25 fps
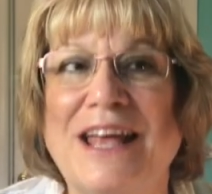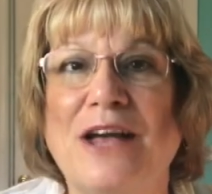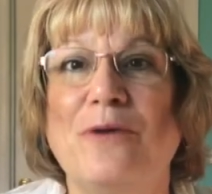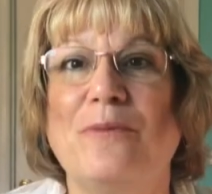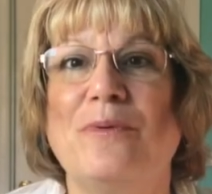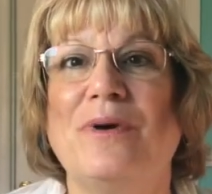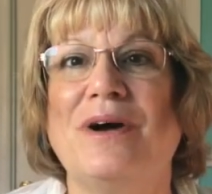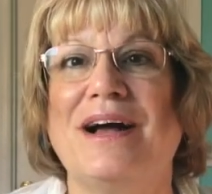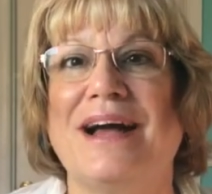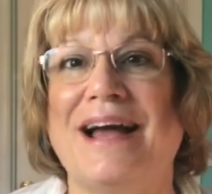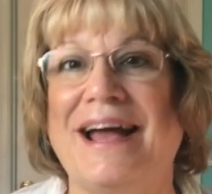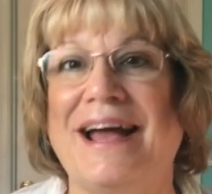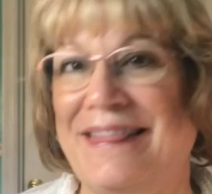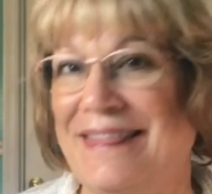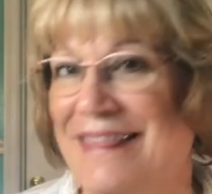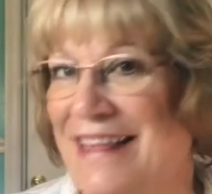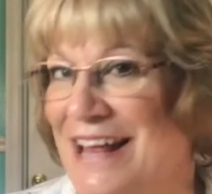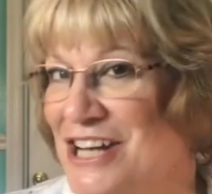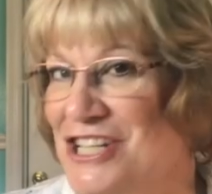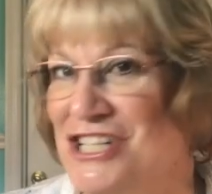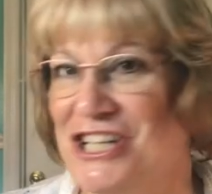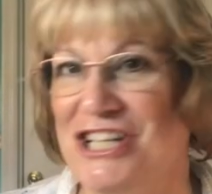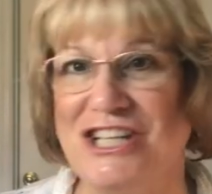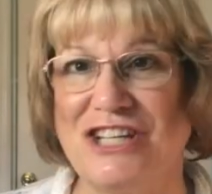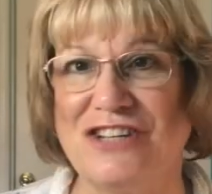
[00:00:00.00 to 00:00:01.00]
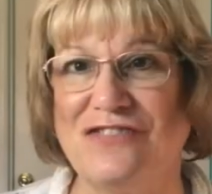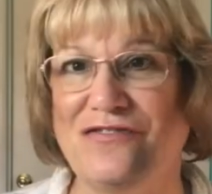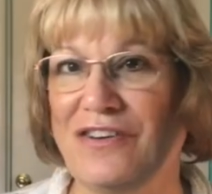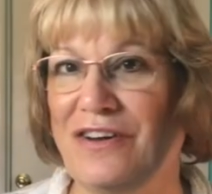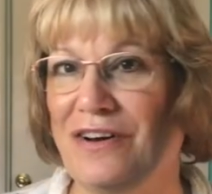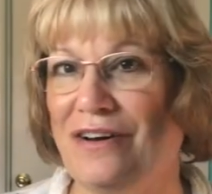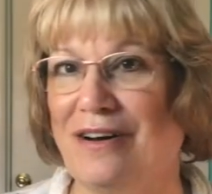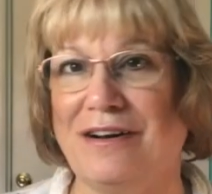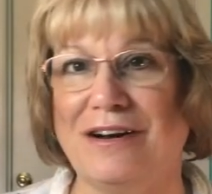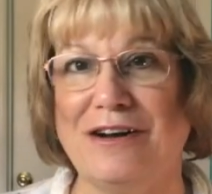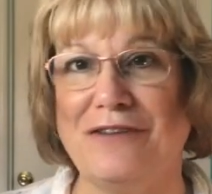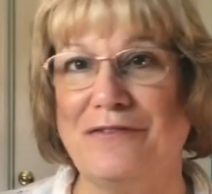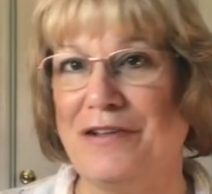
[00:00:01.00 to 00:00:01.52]
Well, think she just fell
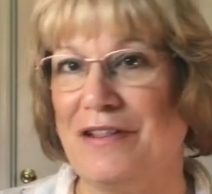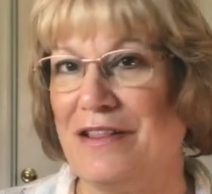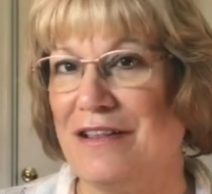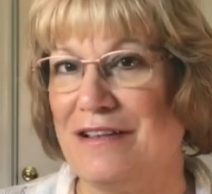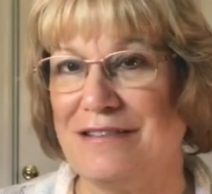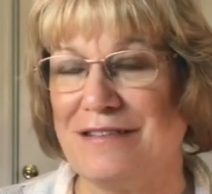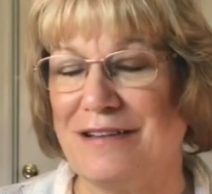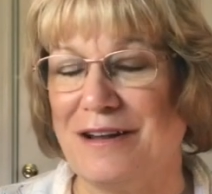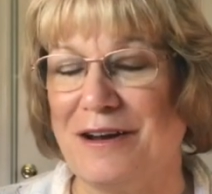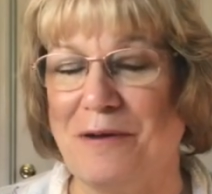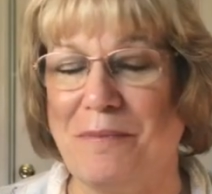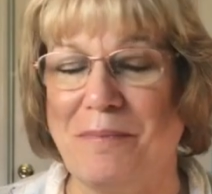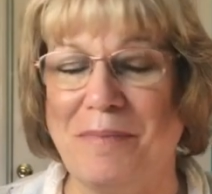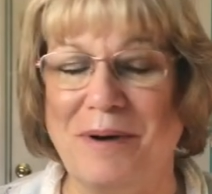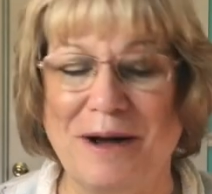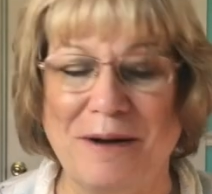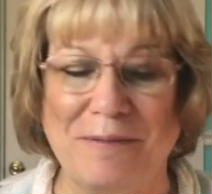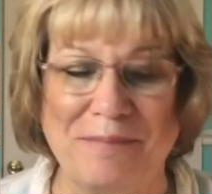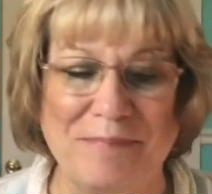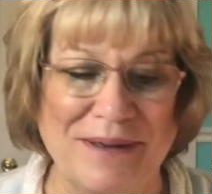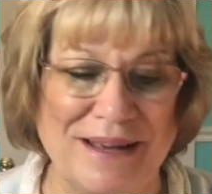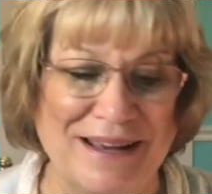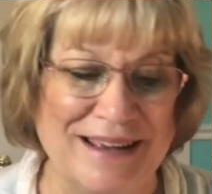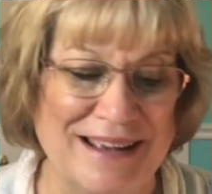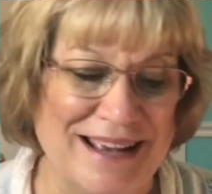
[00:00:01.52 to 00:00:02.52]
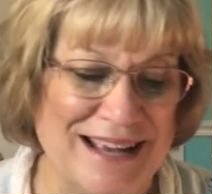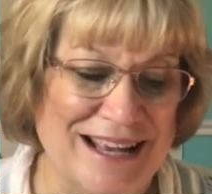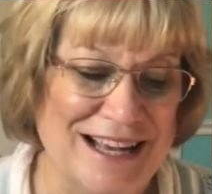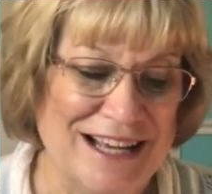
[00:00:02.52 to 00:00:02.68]
in love with this little puppy.